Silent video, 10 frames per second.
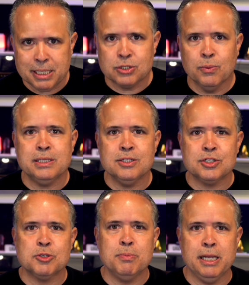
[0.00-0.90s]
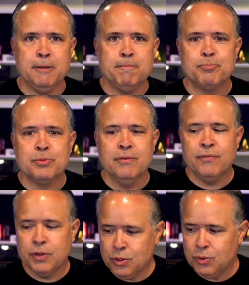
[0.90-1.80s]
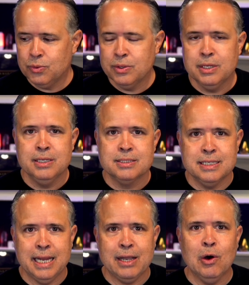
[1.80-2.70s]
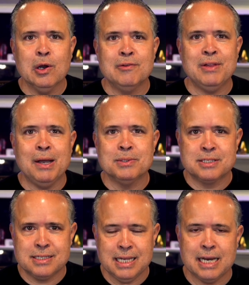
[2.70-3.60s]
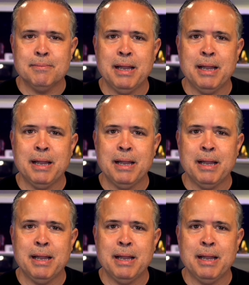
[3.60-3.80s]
So what does this mean for you today? All of that was a setup.